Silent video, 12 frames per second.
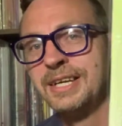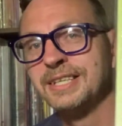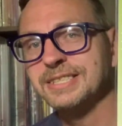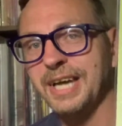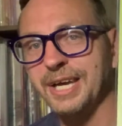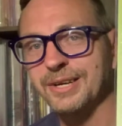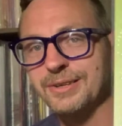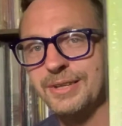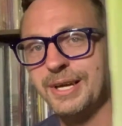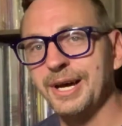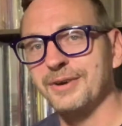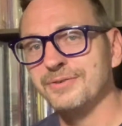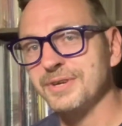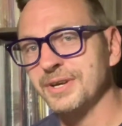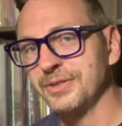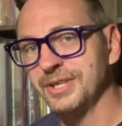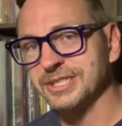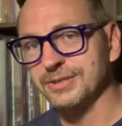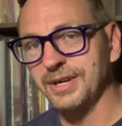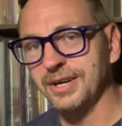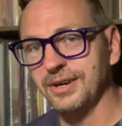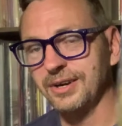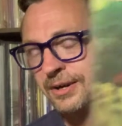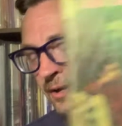title of this
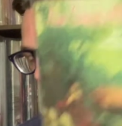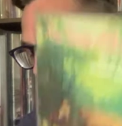record.